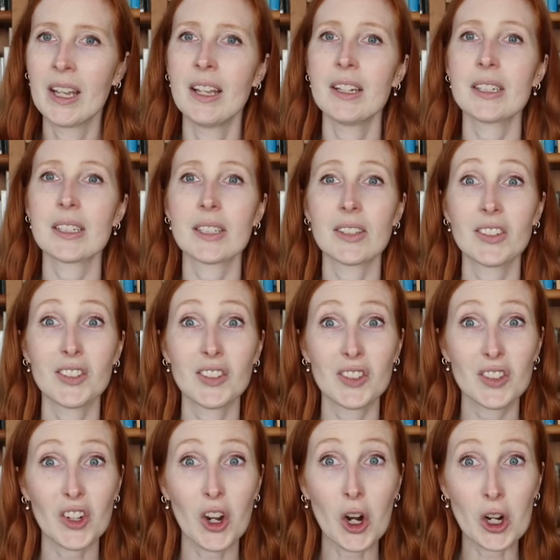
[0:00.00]
to
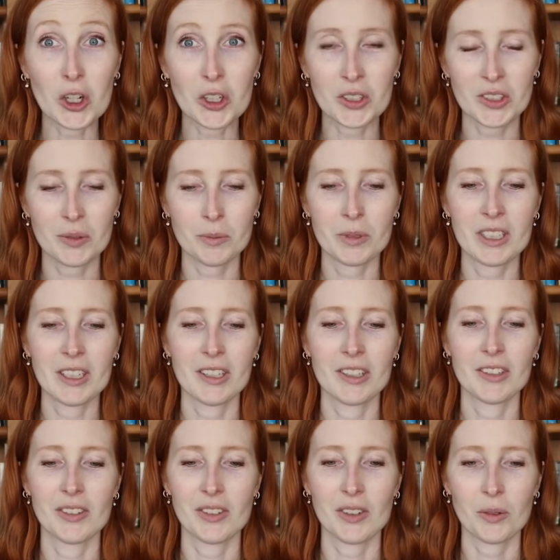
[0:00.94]
start
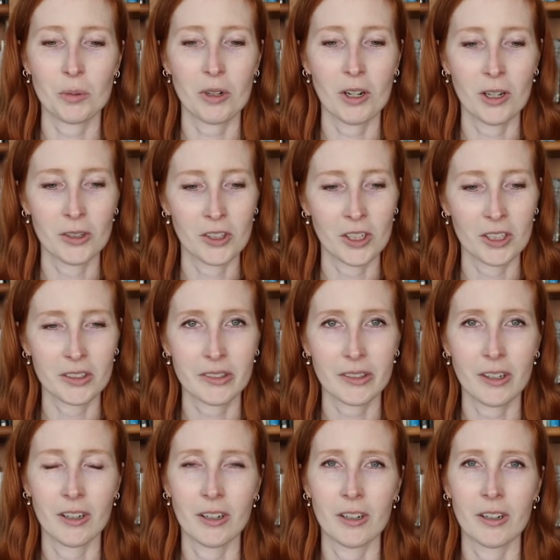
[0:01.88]
because her projects
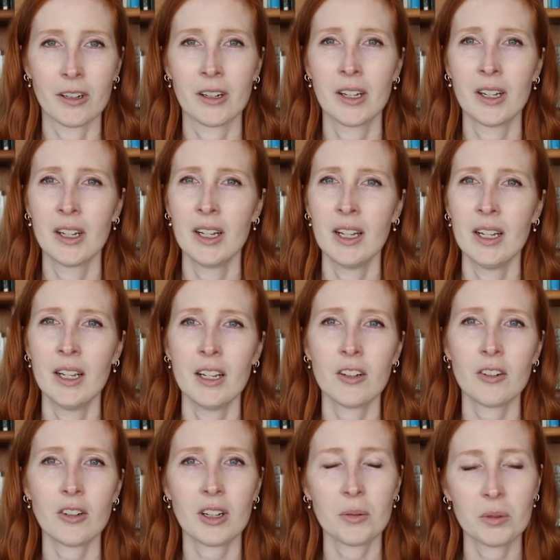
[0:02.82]
are
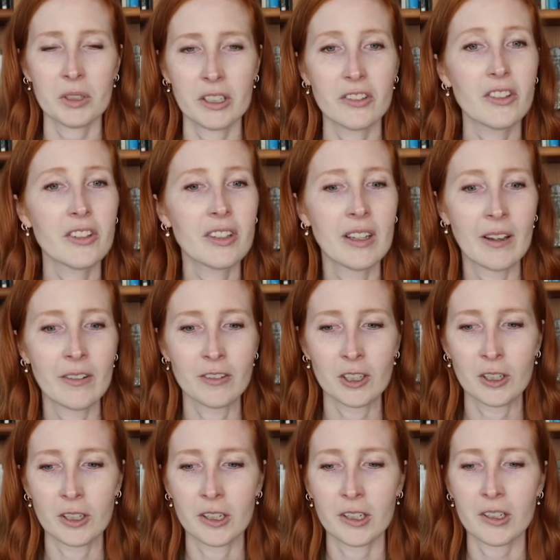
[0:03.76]
incredibly
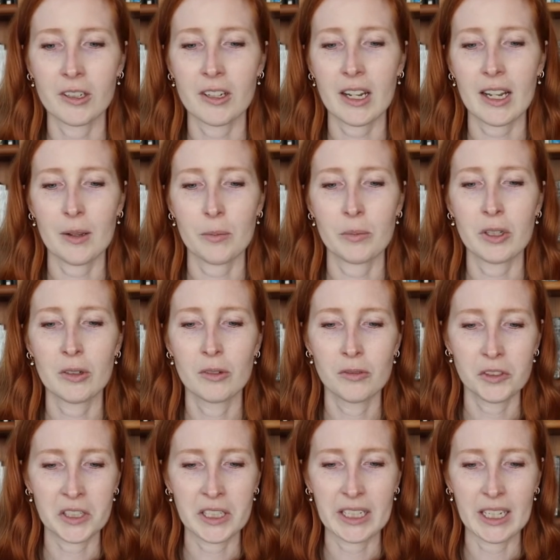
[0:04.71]
clever,
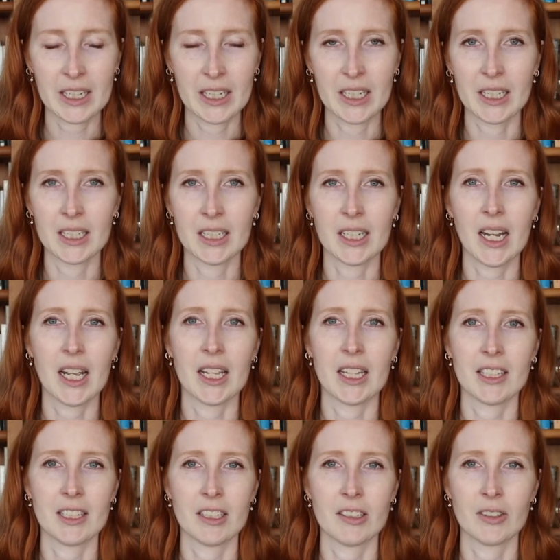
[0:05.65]
beautifully kitted,
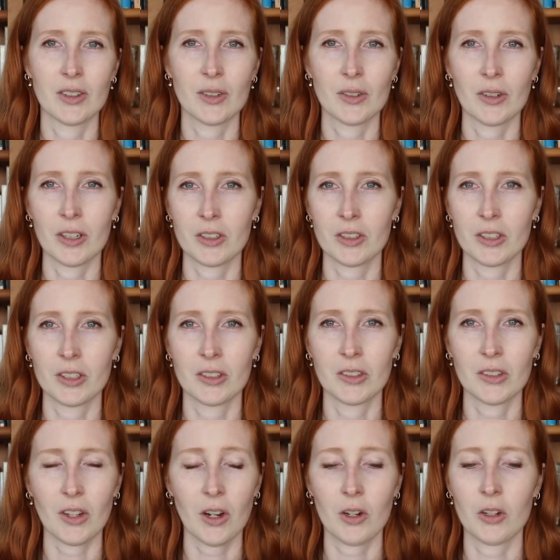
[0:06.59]
and the
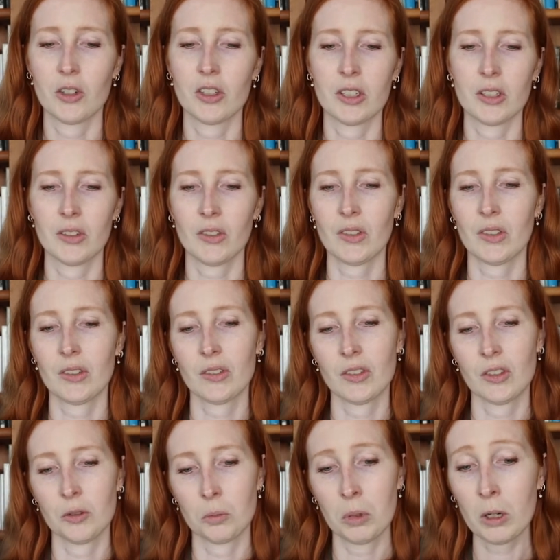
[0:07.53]
instructions are just
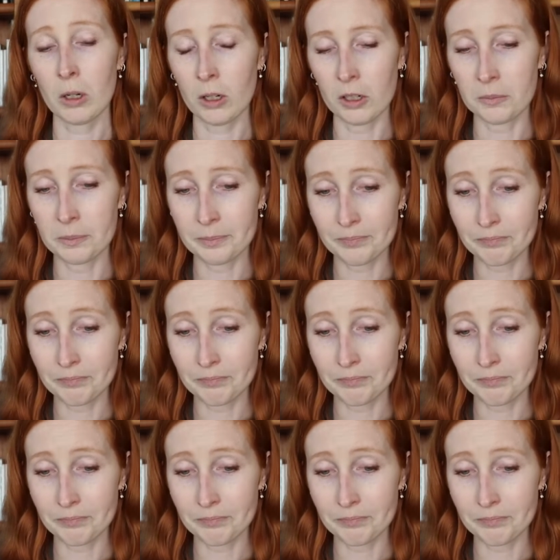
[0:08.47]
superb.